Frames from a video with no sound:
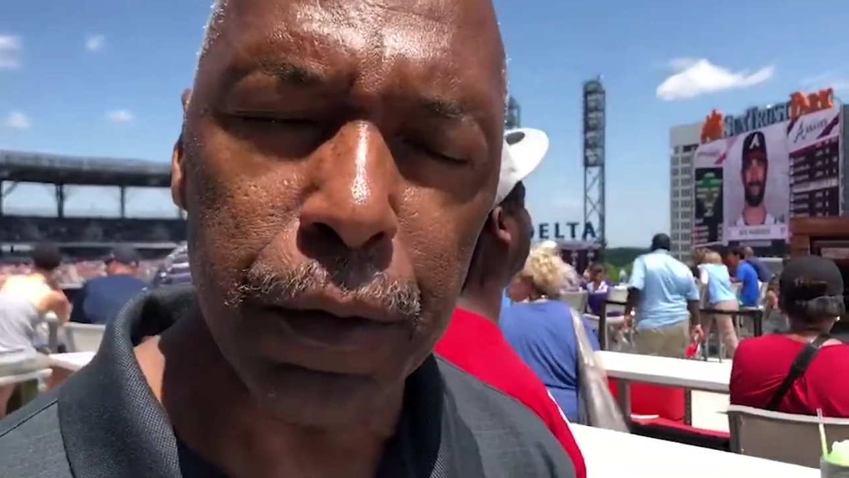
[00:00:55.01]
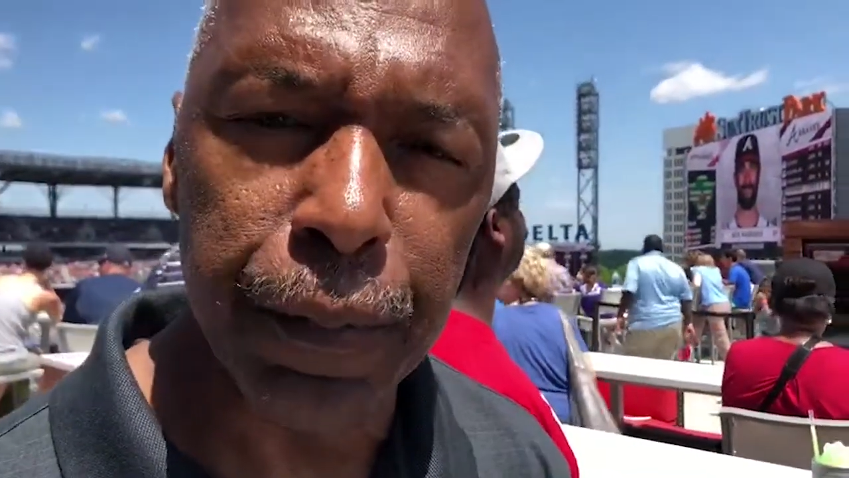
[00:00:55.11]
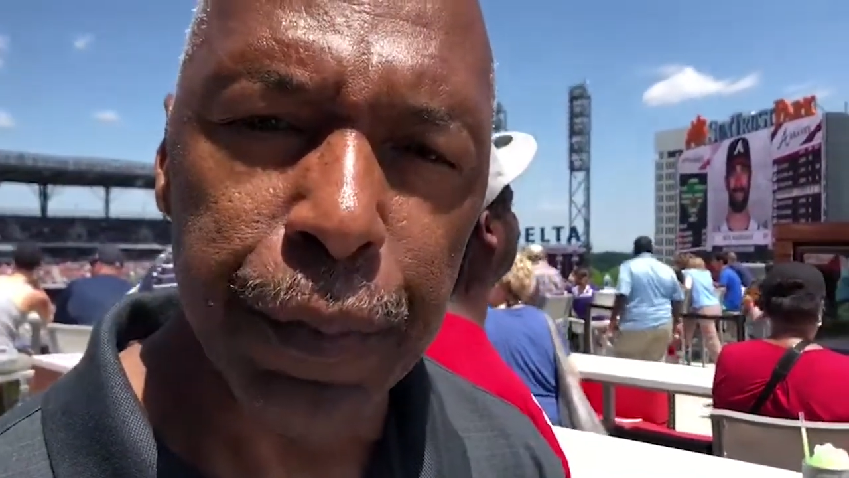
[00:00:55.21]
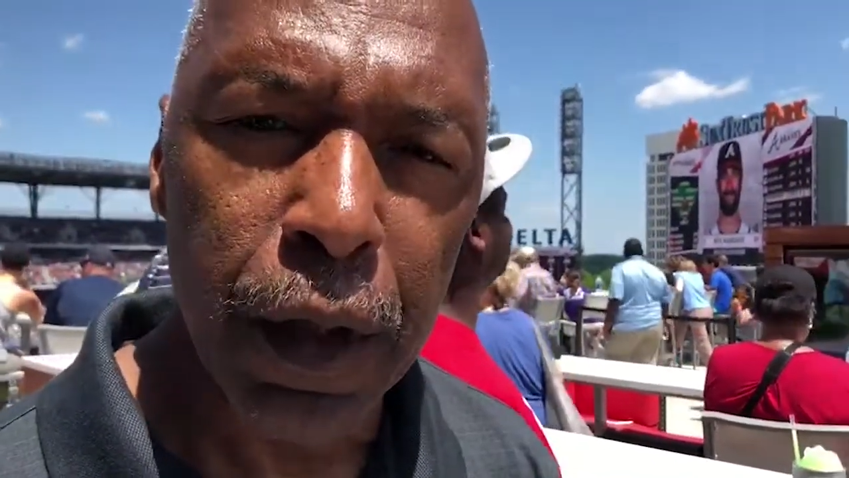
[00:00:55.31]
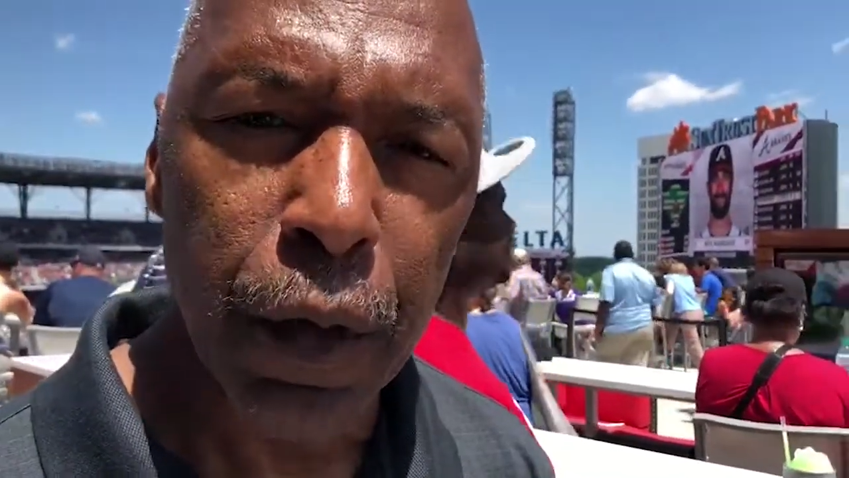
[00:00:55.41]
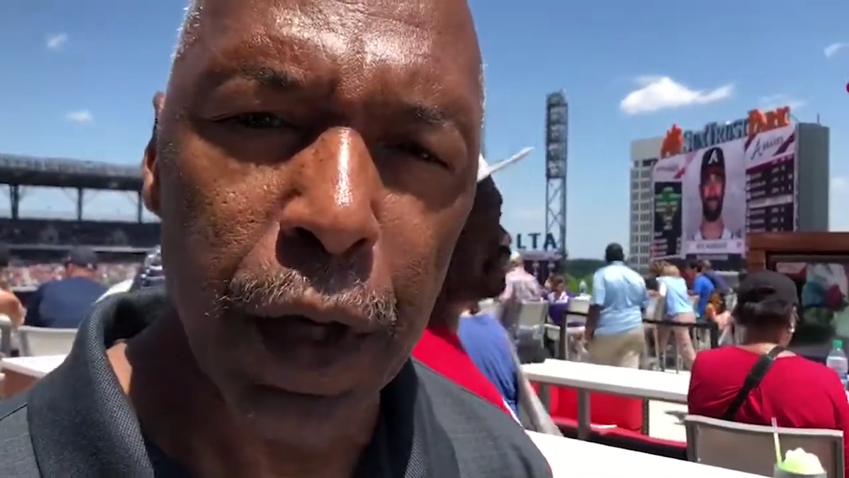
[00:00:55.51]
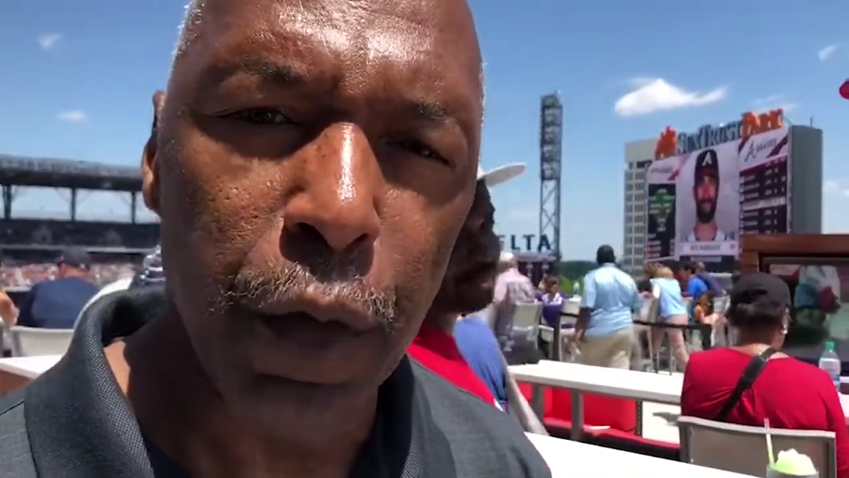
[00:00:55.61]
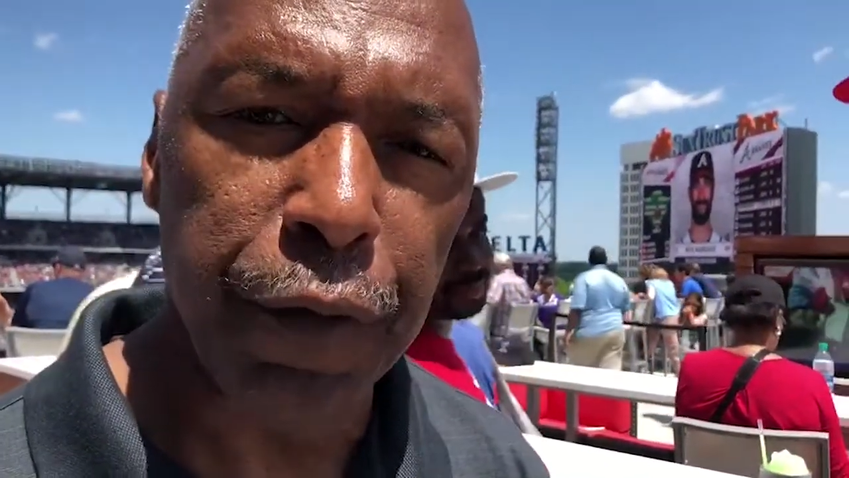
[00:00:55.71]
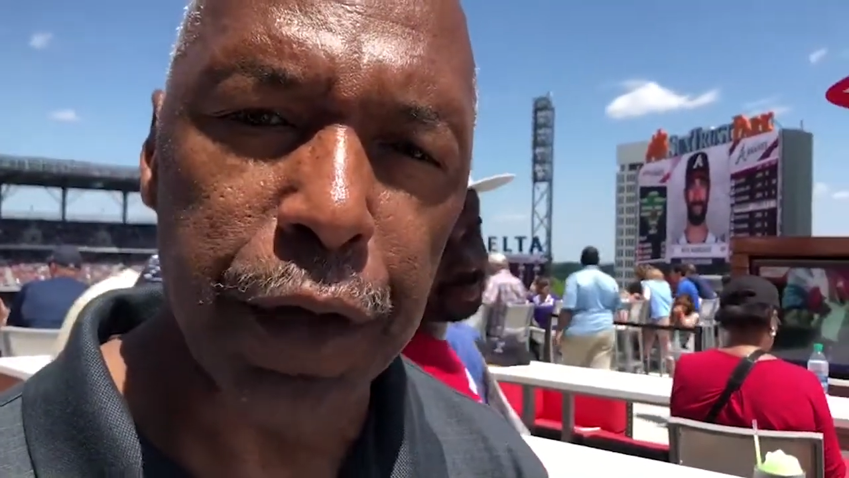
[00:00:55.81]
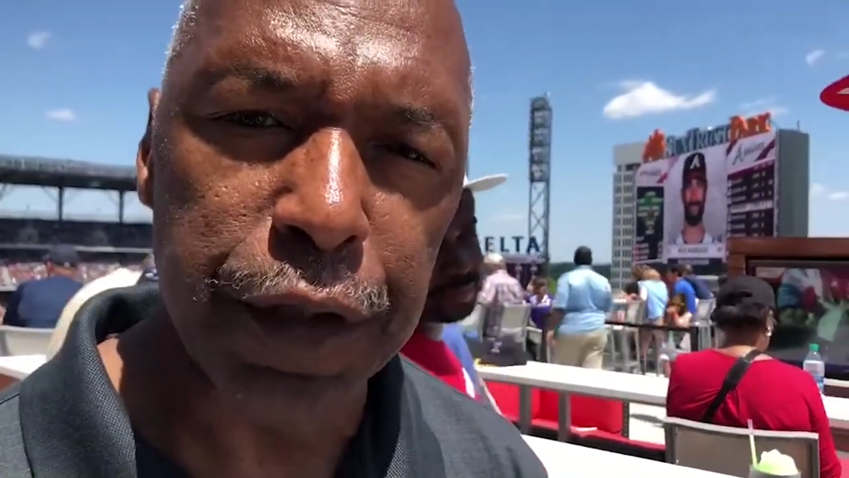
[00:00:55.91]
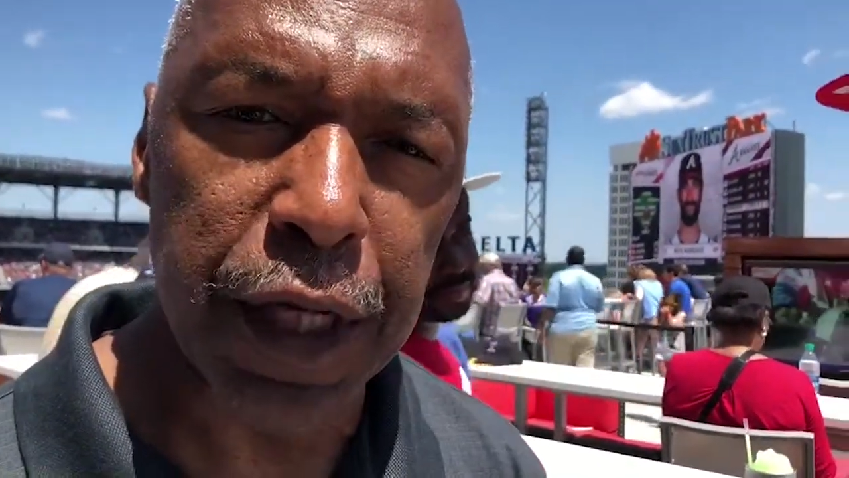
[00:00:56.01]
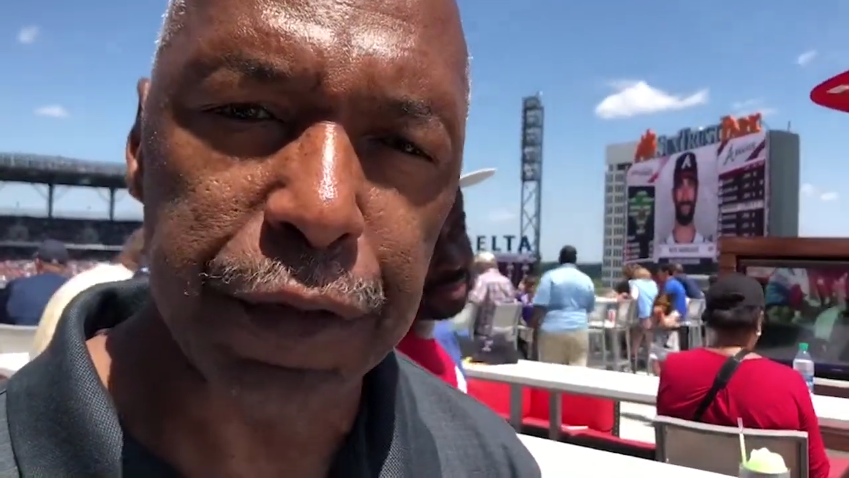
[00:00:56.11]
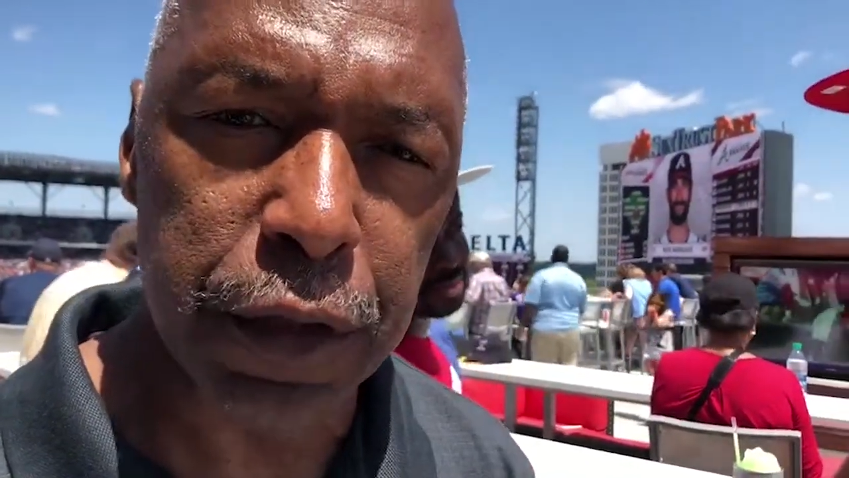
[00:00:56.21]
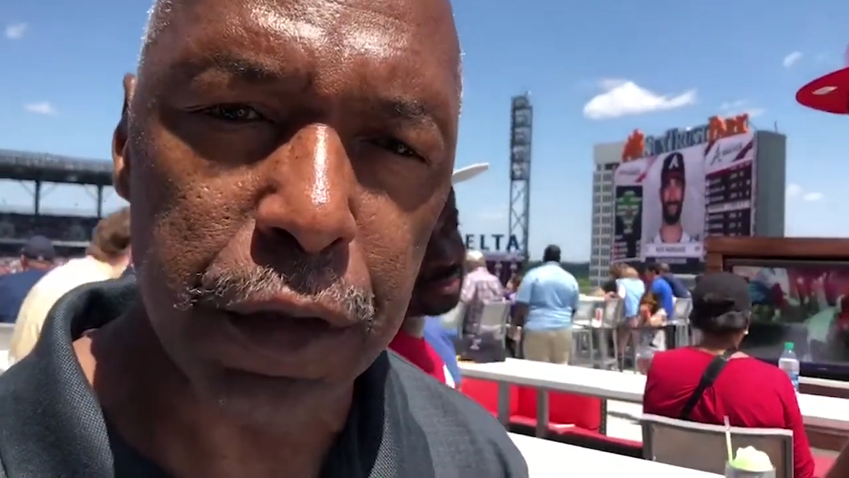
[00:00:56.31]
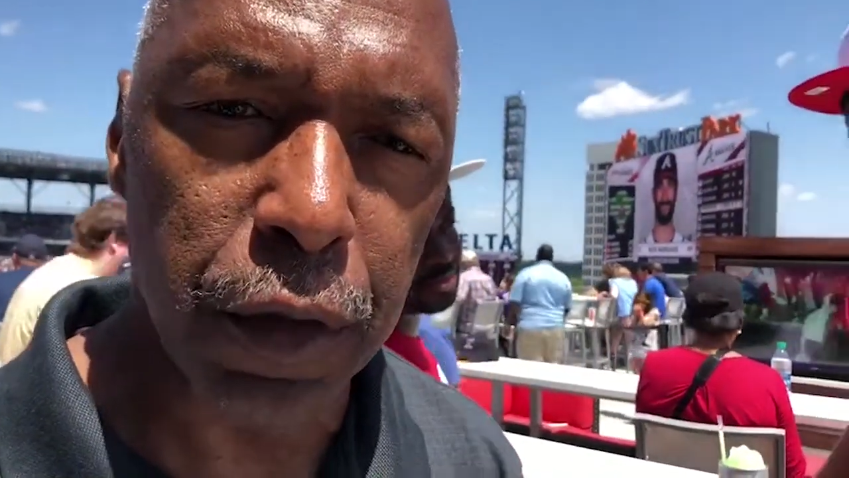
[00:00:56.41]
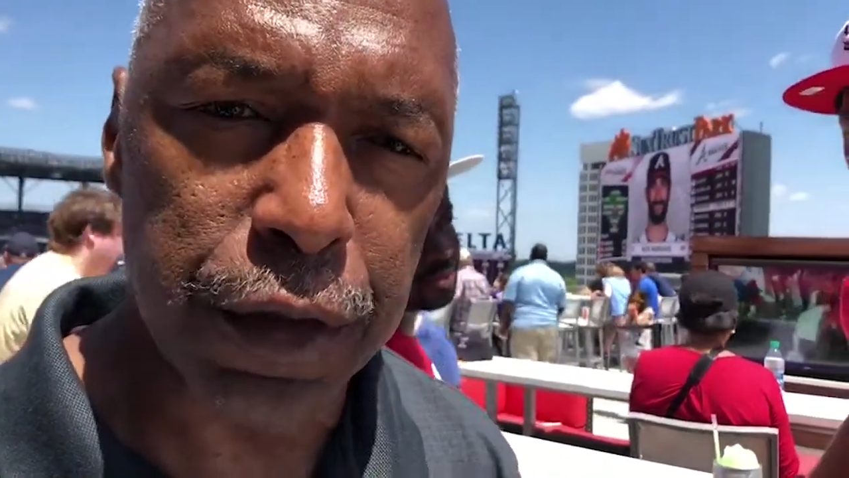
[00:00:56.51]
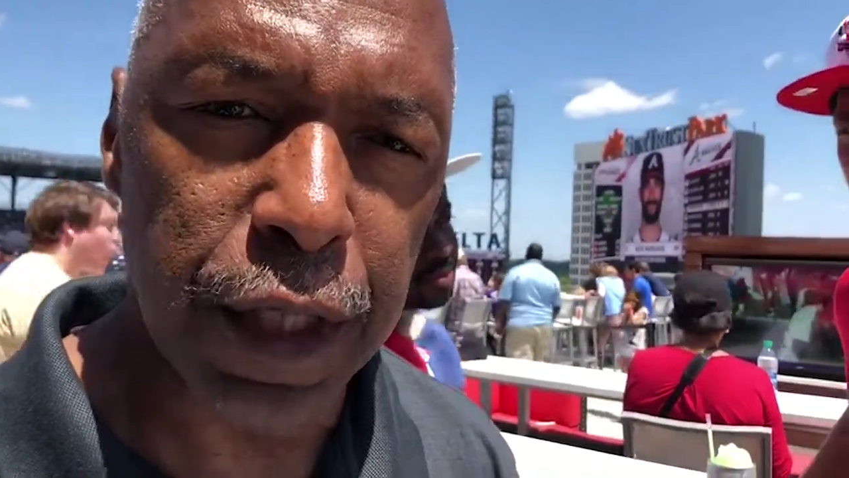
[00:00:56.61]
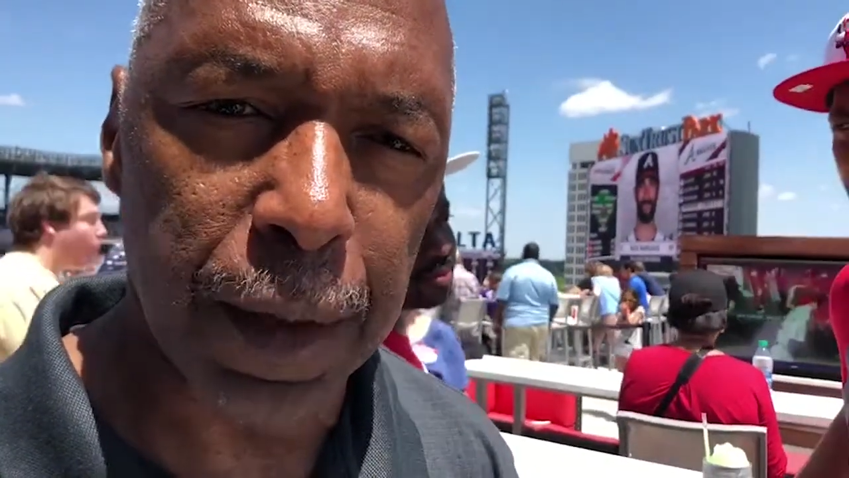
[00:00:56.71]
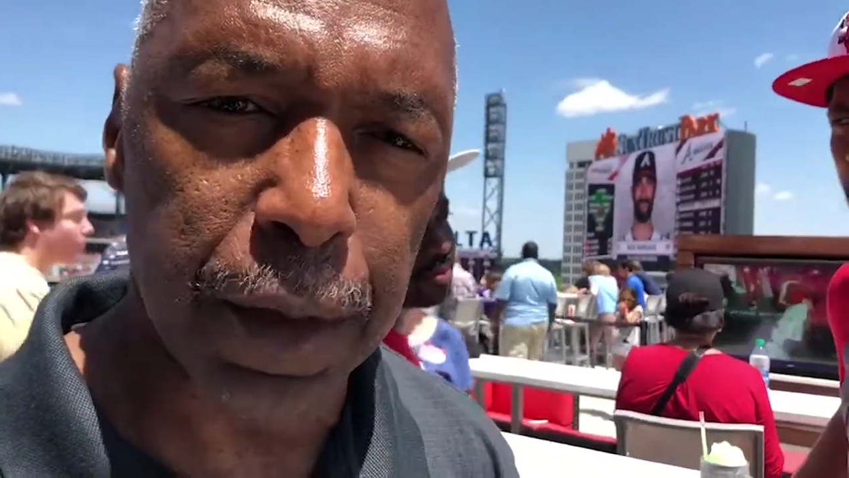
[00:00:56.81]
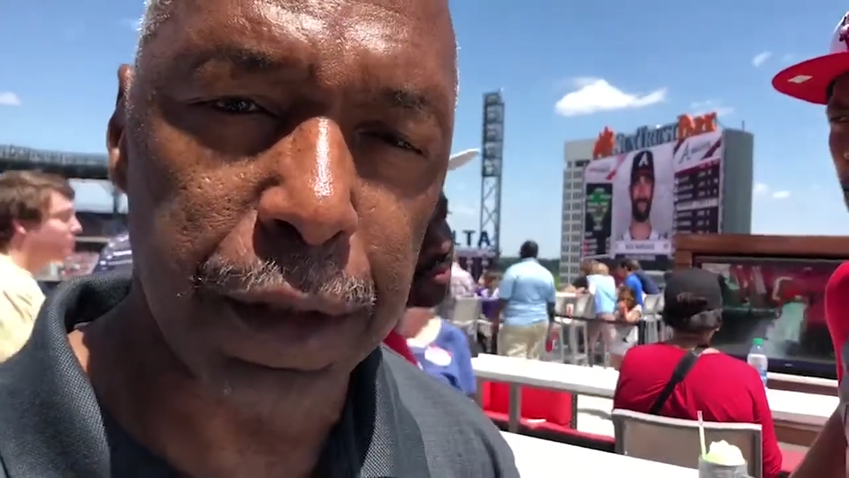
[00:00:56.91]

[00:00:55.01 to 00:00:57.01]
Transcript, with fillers: when I worked for the San Francisco Examiner,